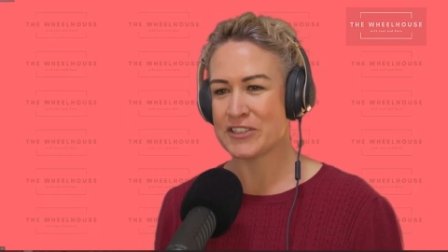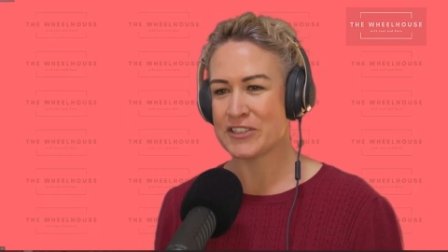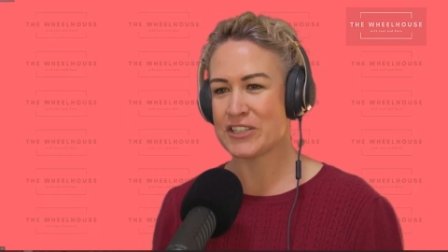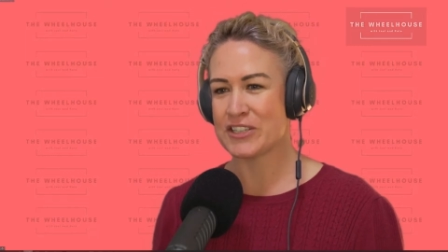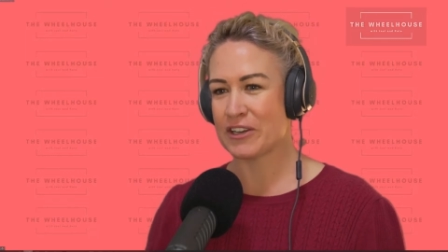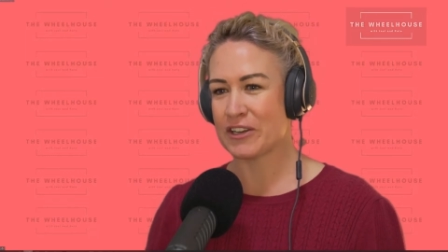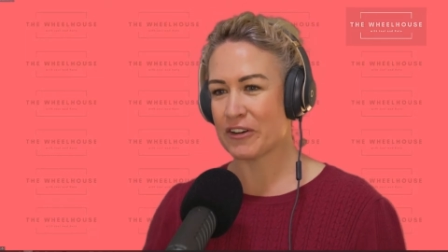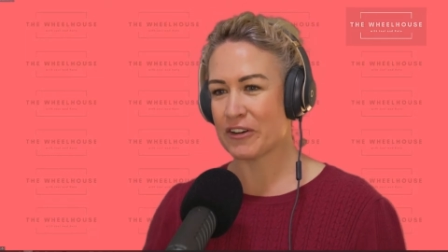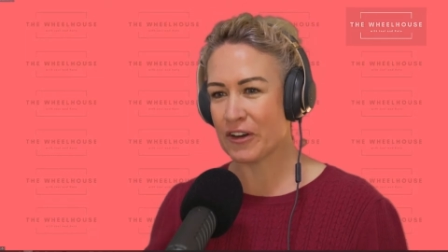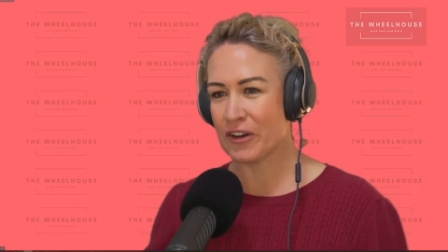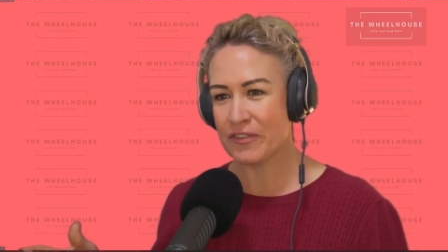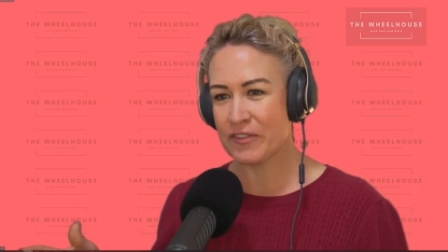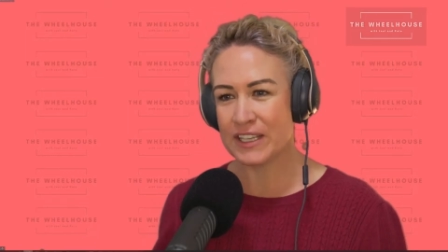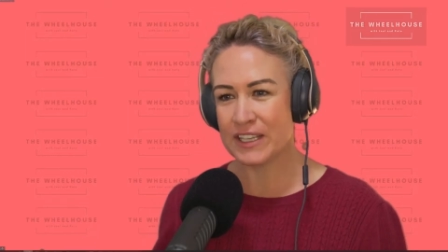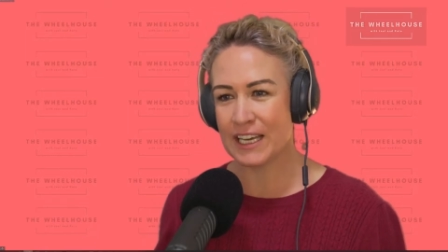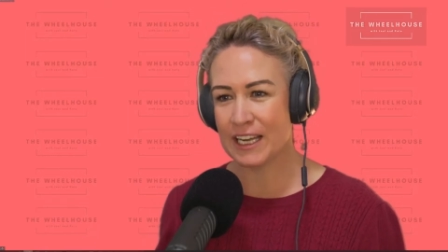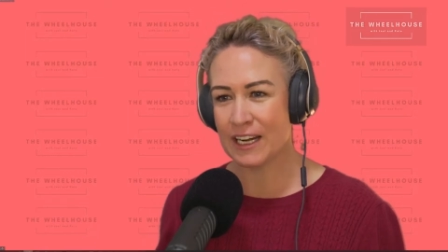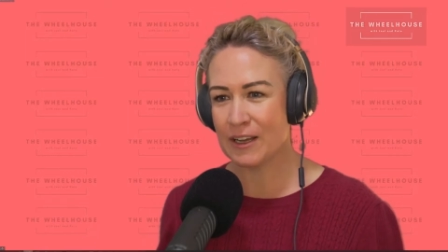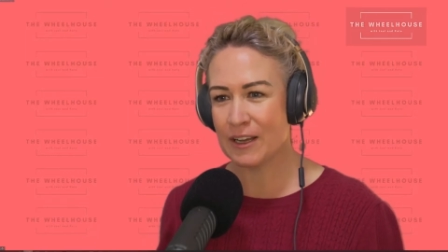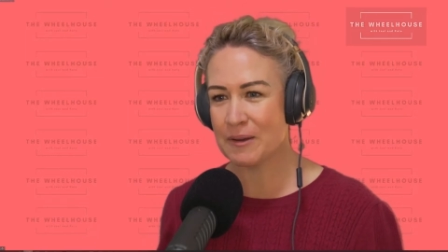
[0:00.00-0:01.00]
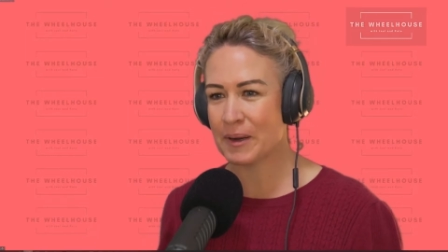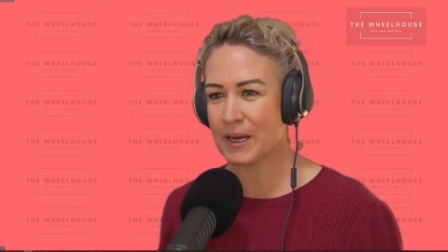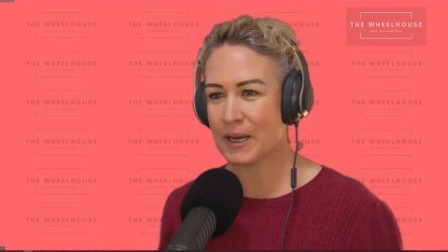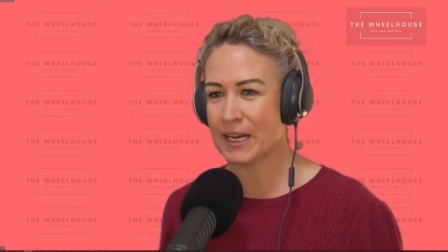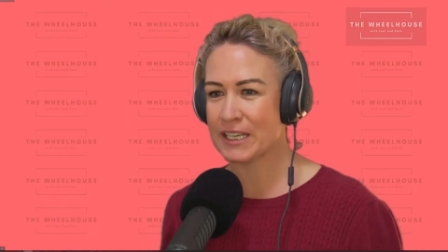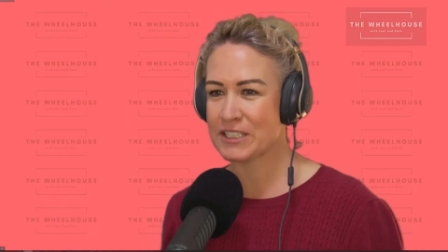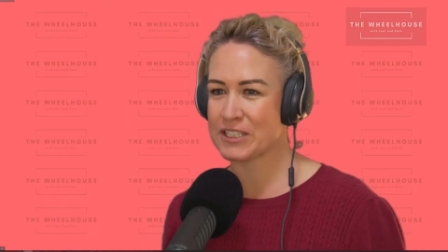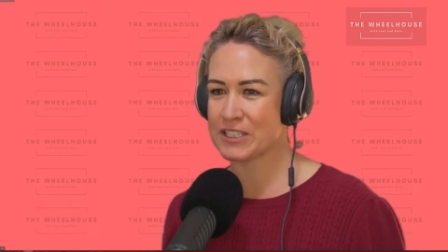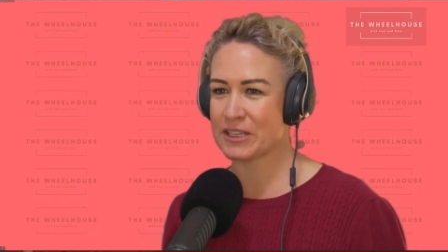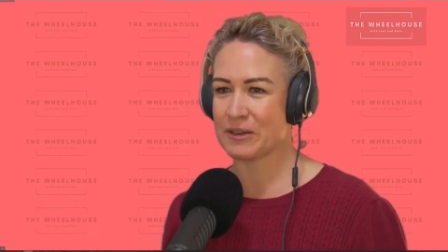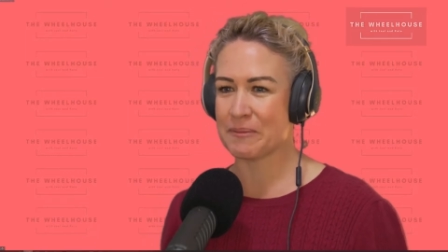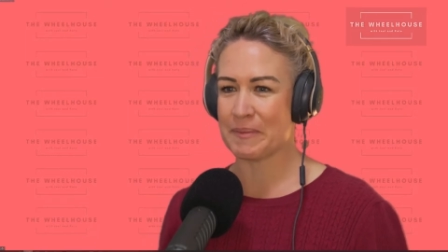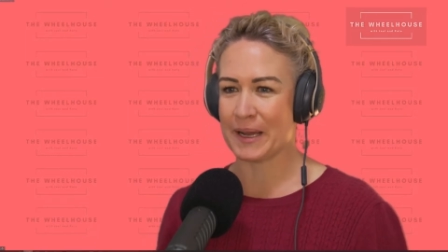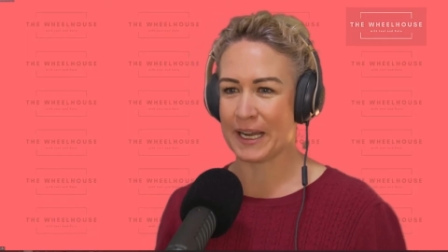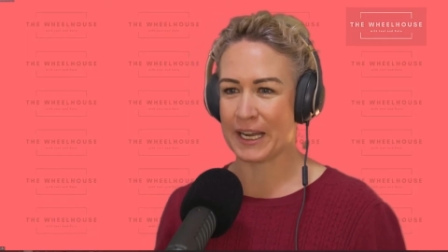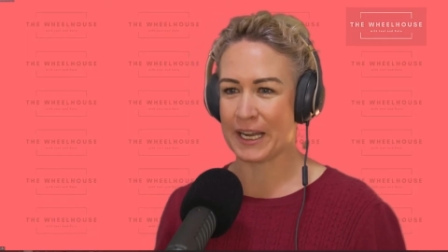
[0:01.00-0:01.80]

She got off the yellow bike, she got